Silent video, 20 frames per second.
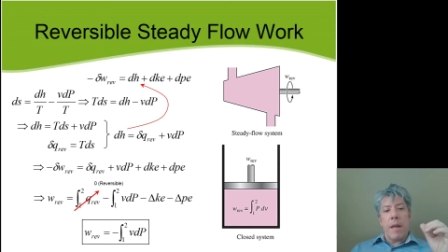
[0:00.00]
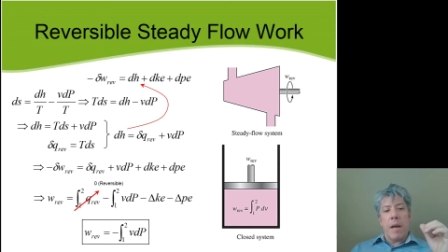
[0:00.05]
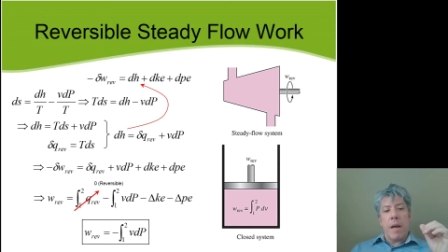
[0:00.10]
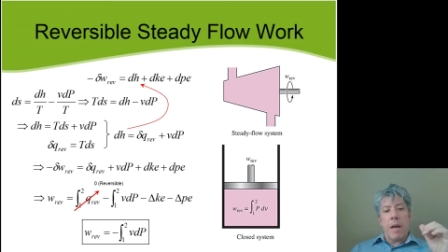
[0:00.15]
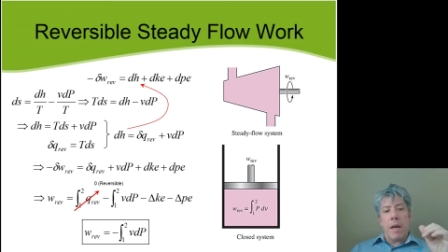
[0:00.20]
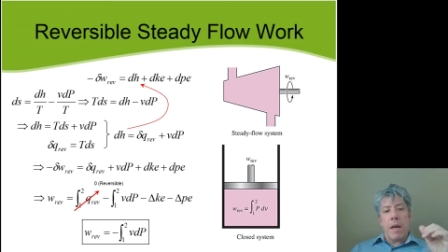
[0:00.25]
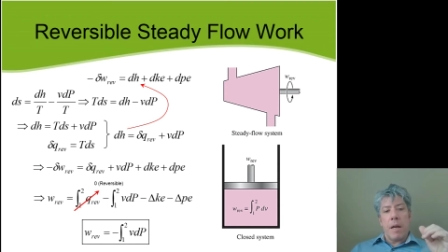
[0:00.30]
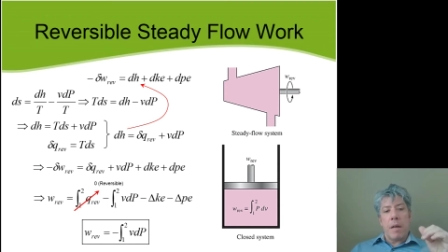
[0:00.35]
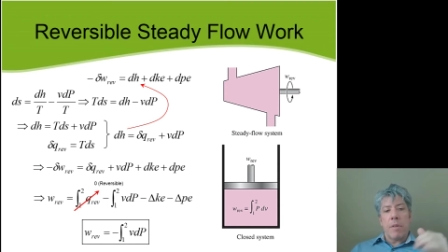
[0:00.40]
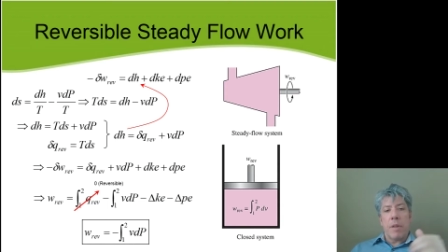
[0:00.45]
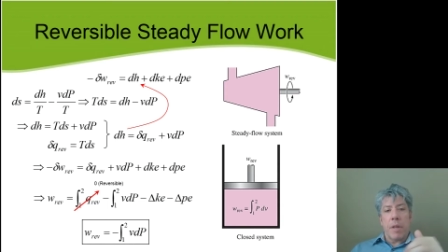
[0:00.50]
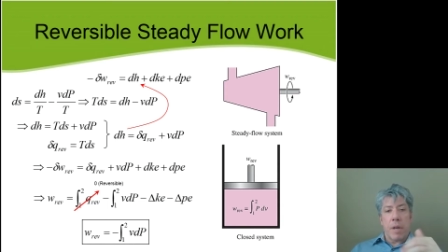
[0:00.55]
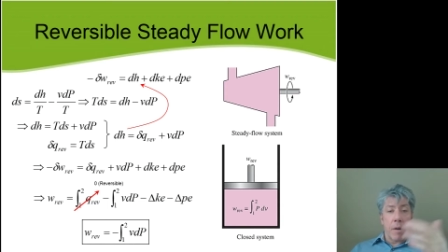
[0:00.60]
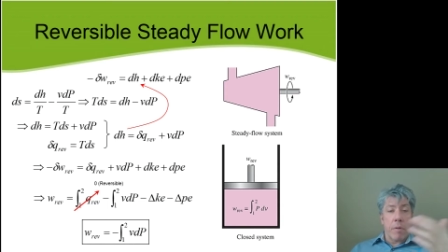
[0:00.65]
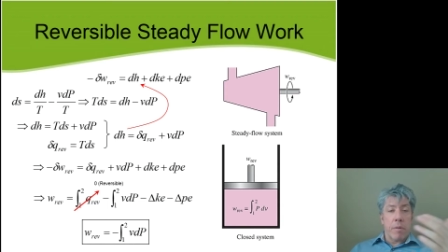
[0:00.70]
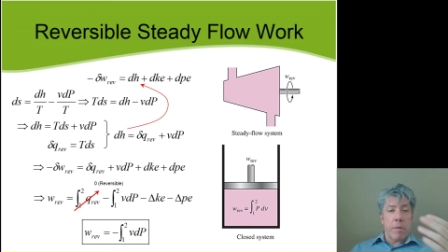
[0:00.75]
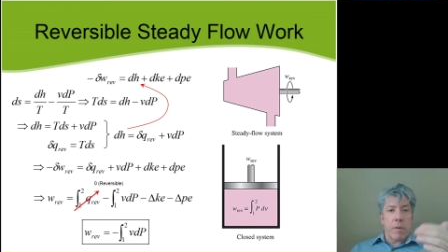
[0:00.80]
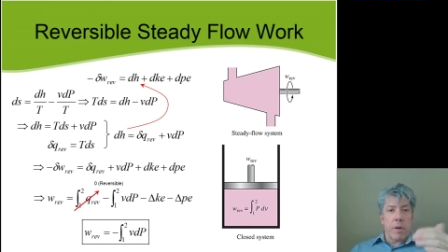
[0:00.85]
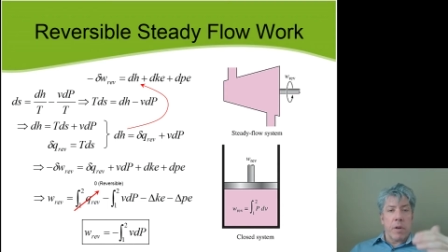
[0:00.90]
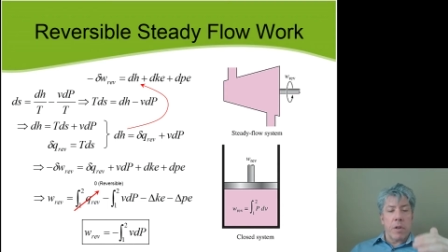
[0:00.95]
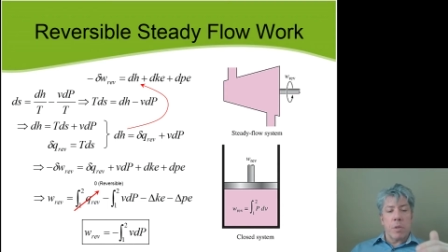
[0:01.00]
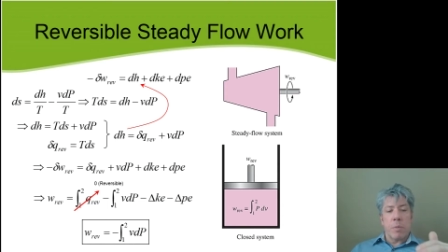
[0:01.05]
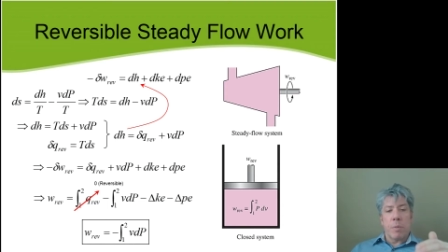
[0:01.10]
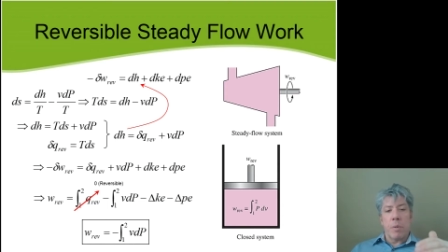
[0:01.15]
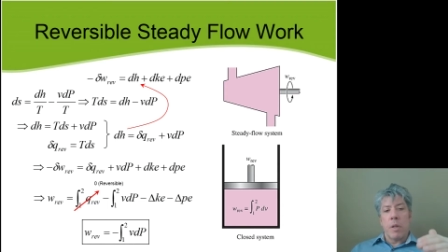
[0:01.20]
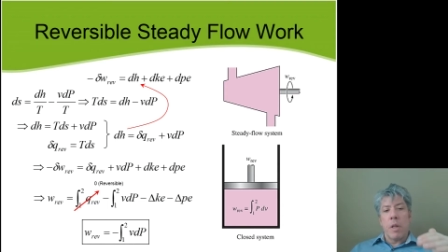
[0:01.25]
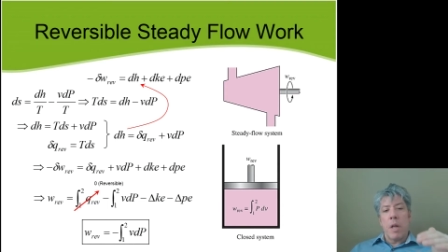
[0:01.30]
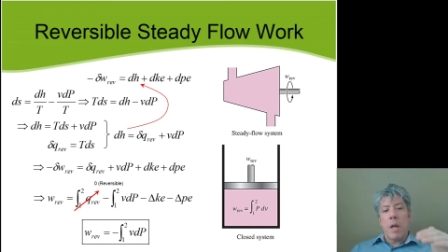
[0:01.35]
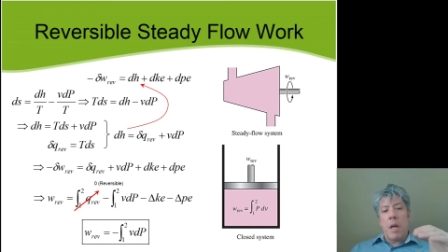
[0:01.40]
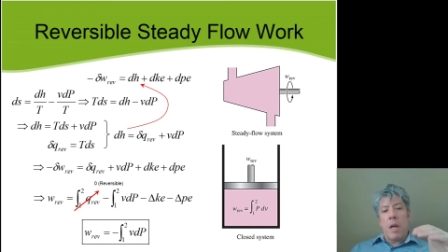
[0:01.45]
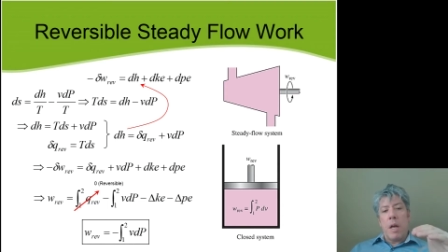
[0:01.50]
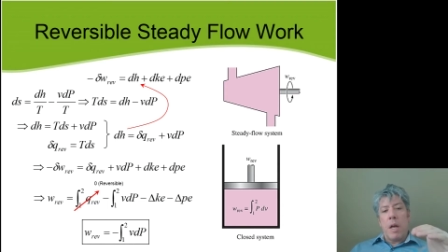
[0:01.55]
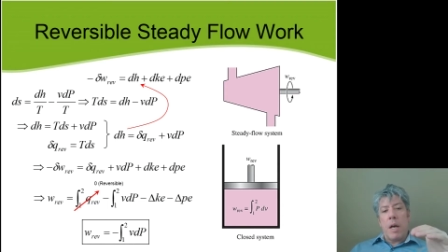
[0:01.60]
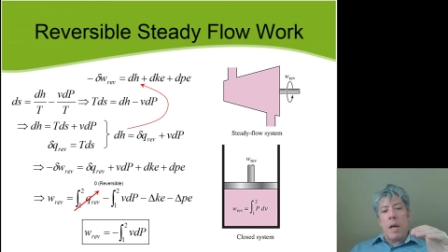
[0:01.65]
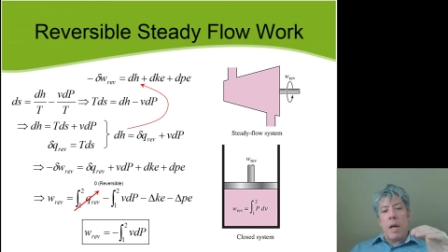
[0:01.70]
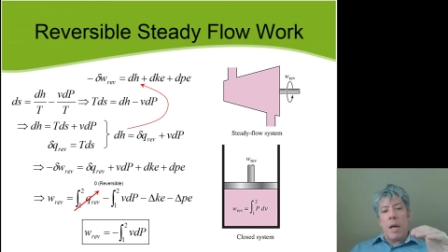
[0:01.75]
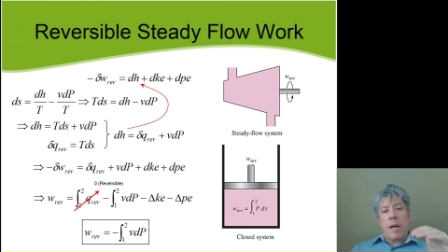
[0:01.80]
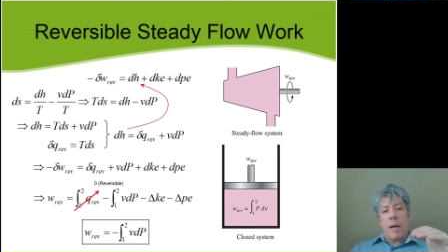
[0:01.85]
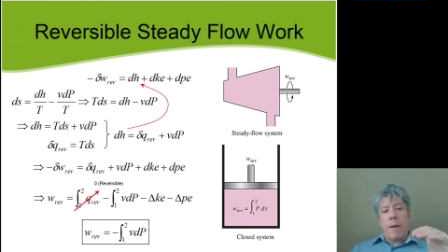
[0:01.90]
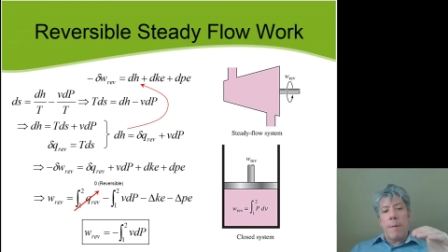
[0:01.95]
uh, that are reversible
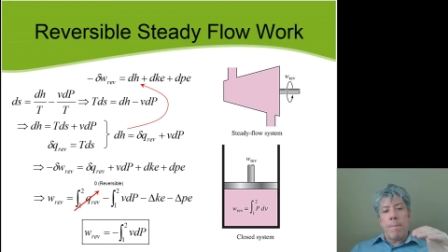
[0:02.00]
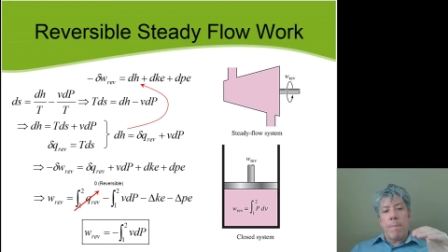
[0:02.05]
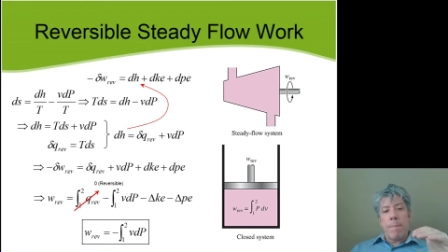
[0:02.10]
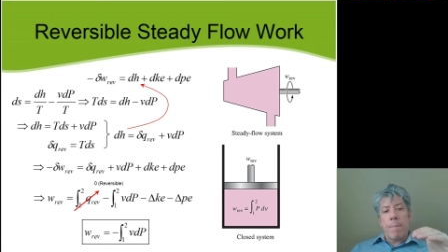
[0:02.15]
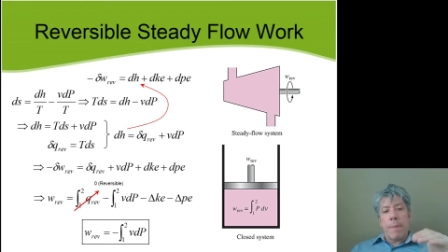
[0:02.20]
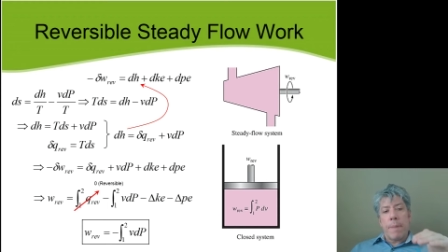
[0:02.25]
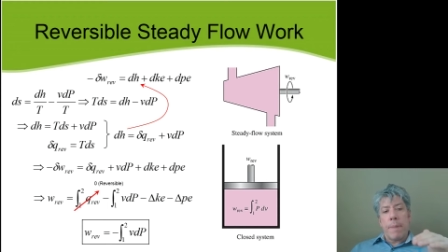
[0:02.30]
uh,